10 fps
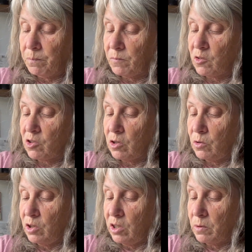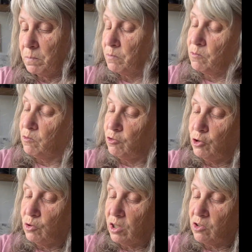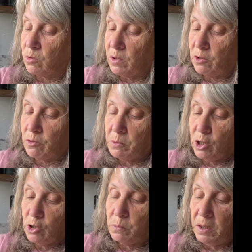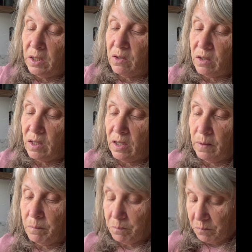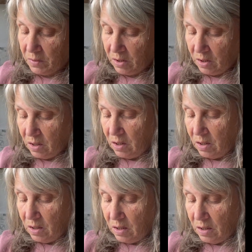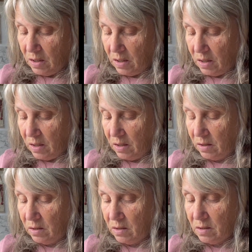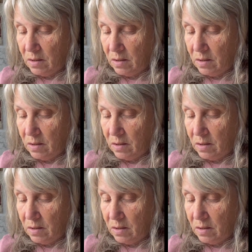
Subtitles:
So, a few days away from home here and there. And